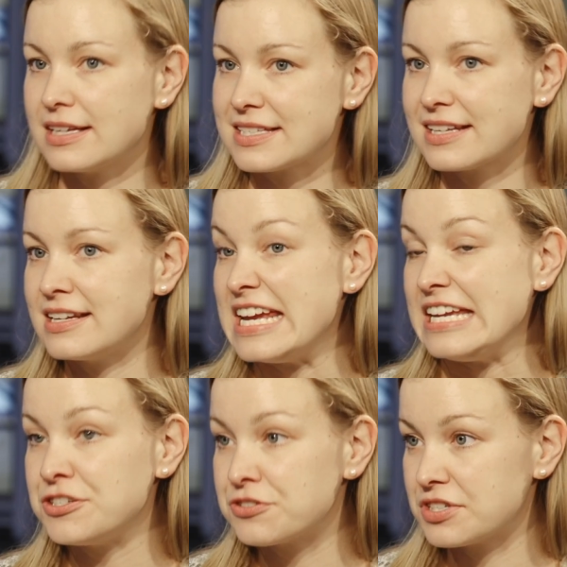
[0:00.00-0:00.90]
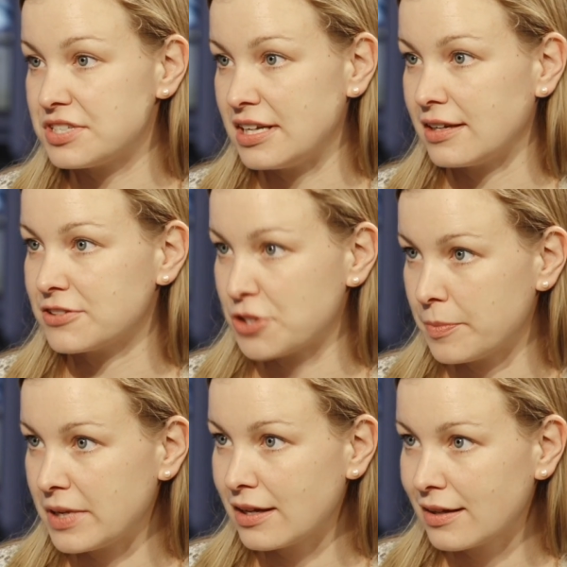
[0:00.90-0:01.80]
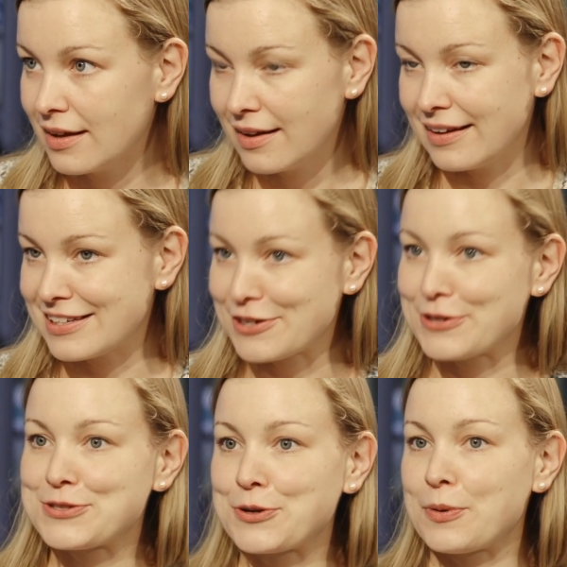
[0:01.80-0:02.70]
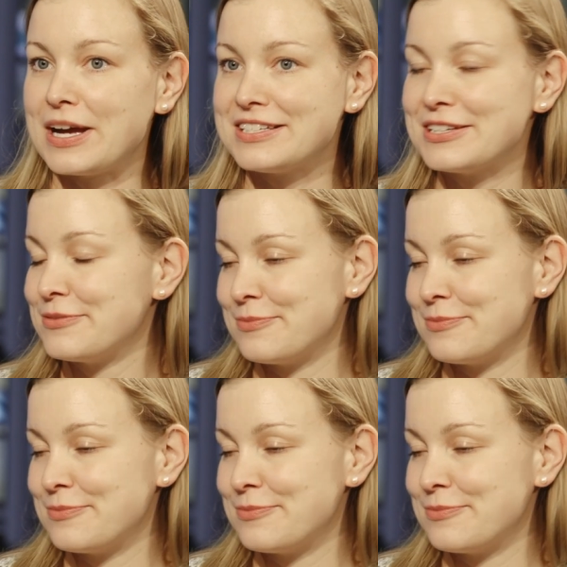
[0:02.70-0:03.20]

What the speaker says: is an interesting topic. It's also quite